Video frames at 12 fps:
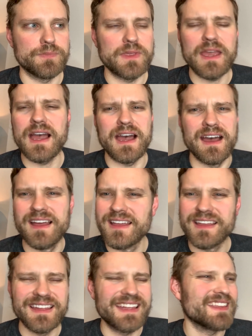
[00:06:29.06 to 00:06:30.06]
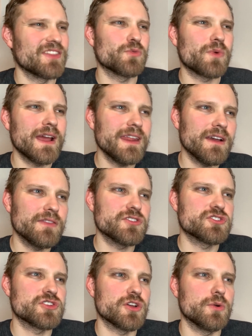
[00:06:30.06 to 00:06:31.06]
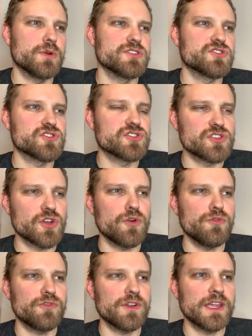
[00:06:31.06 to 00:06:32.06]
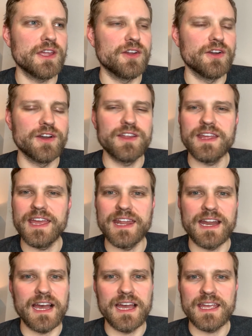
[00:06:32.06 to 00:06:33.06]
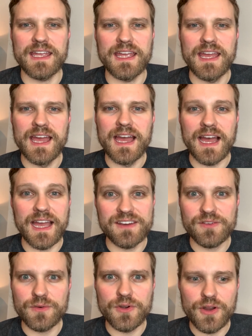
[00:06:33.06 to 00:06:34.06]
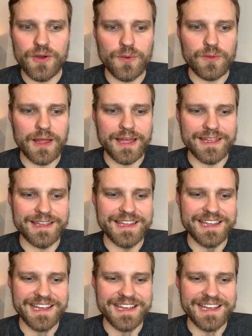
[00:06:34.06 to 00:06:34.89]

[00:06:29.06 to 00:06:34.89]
yeah, the writing on this show is so freaking good. And I don't know, like,